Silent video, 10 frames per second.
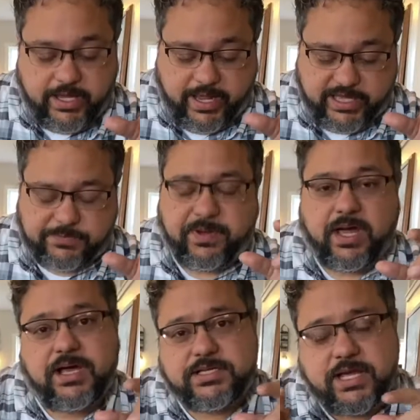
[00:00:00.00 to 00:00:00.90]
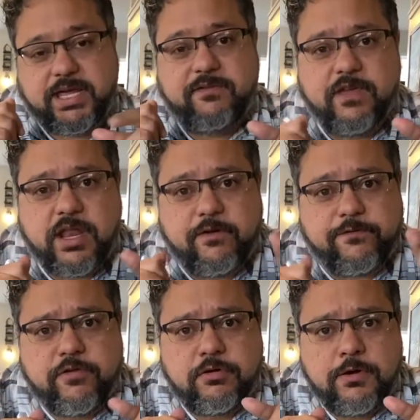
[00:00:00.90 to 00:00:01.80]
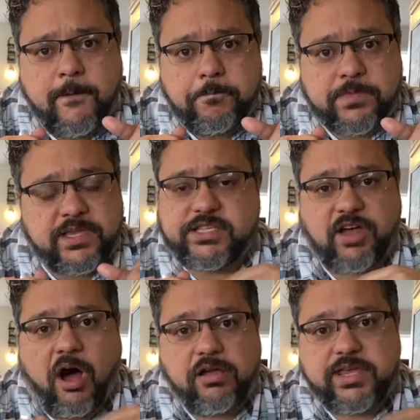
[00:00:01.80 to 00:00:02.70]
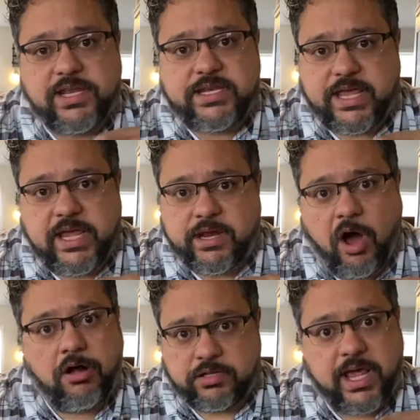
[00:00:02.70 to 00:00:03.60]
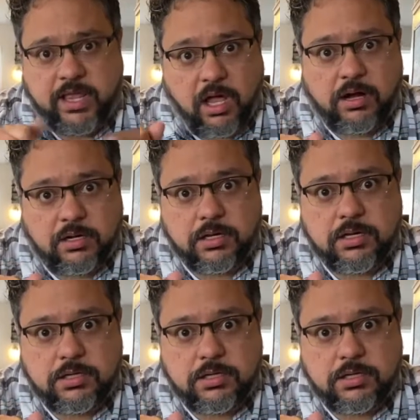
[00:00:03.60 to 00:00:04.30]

It's because they give you enough food. This is all you need to eat all day long.